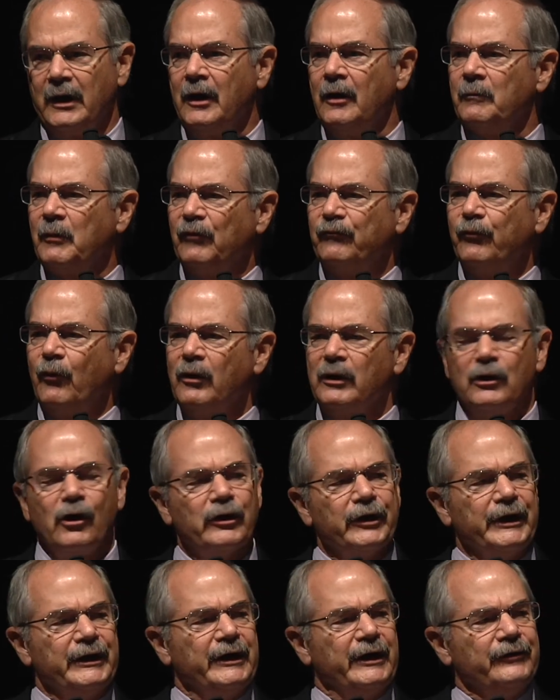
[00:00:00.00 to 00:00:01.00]
Before
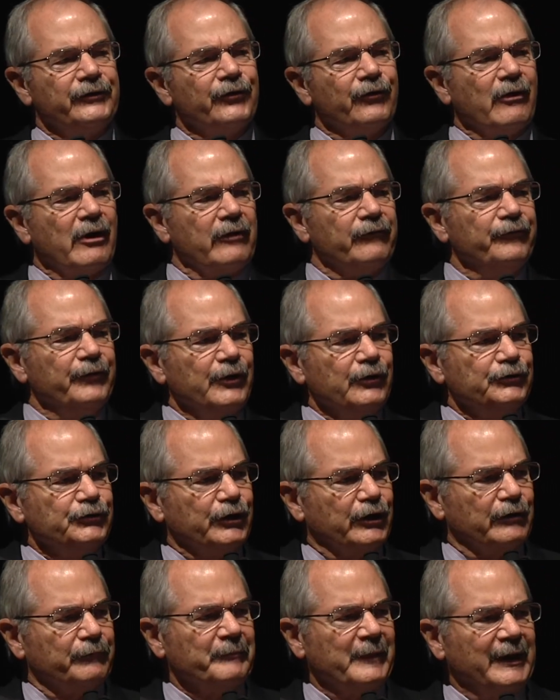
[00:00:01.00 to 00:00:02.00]
looking into our
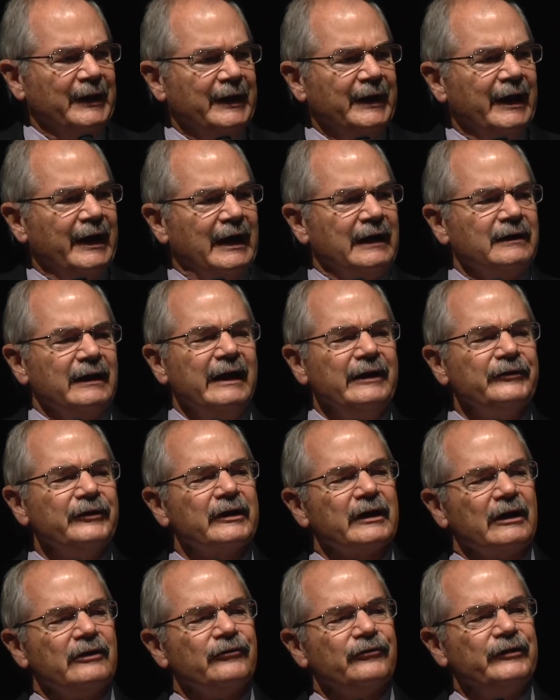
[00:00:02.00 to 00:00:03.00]
future, I'd like to
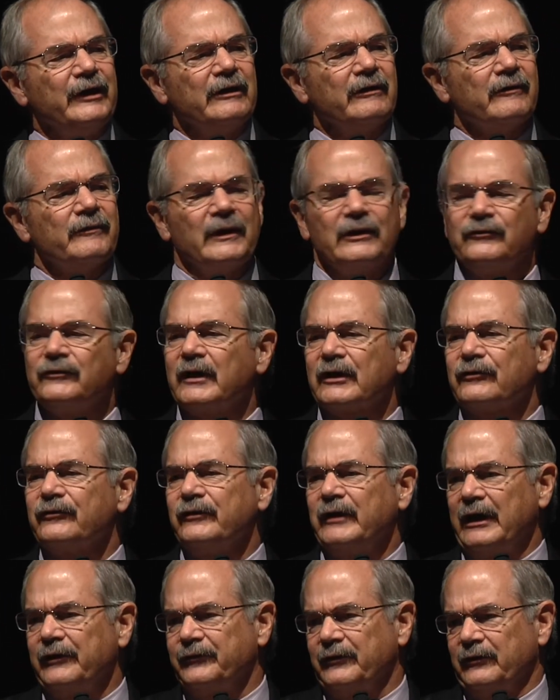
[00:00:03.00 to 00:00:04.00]
consider the
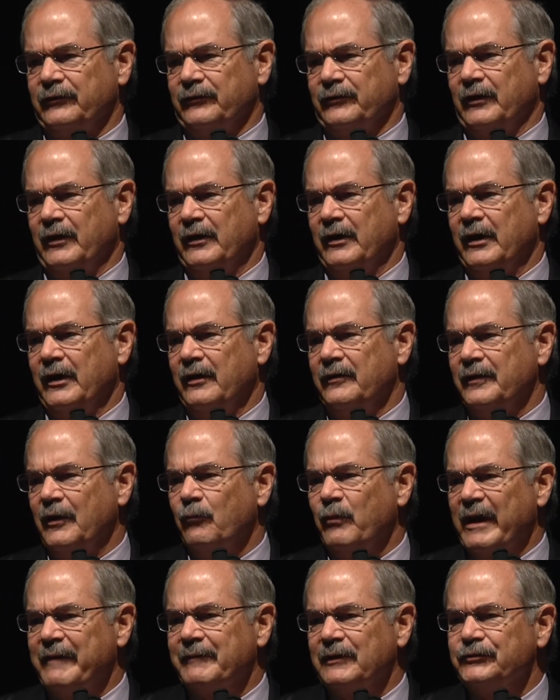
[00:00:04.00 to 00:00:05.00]
successes that
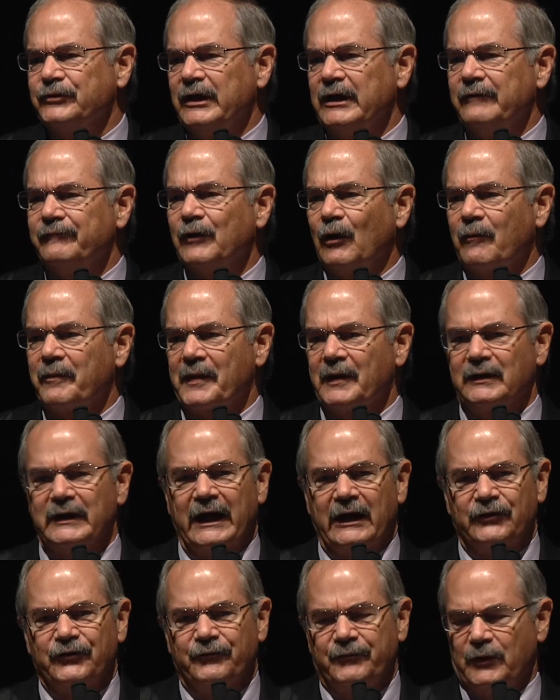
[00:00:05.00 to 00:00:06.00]
we've achieved over the
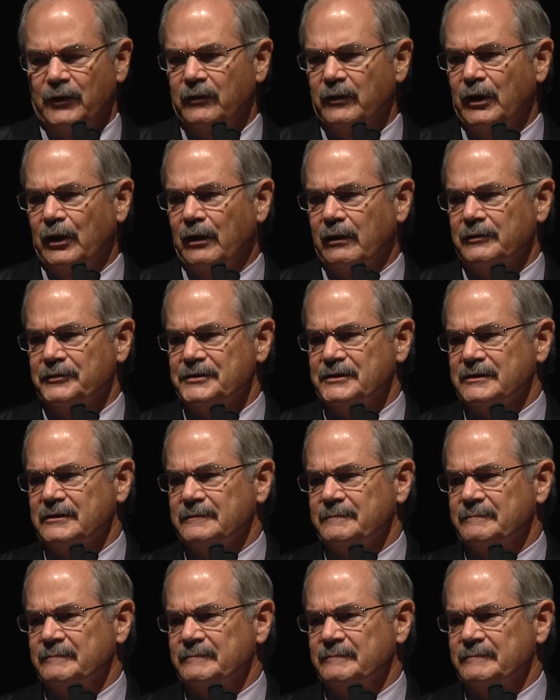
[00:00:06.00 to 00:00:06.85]
last few years.